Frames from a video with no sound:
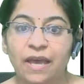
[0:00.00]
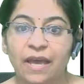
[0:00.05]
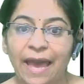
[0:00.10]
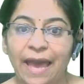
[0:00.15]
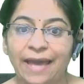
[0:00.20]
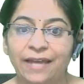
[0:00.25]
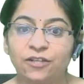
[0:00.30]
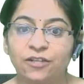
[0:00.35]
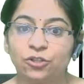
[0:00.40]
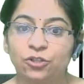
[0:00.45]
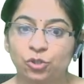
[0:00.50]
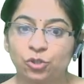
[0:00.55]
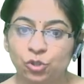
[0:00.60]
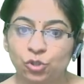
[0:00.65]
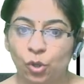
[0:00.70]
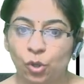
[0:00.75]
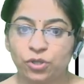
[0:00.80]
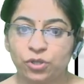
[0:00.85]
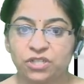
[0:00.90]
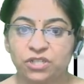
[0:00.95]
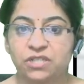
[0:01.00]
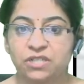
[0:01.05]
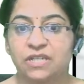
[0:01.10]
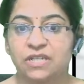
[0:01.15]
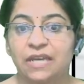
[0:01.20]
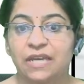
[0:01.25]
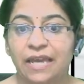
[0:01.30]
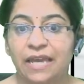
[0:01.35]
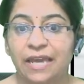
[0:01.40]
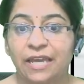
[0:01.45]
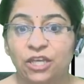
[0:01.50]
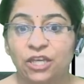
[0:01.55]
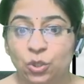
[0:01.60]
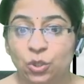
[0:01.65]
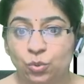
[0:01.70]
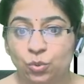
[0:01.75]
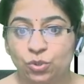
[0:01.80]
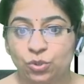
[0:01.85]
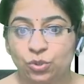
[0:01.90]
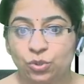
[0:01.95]
And taught,
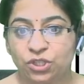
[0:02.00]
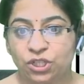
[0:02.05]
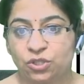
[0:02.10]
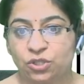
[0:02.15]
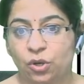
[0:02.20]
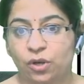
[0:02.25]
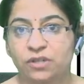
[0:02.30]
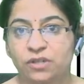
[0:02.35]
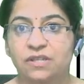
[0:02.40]
T-A-U-T, taught,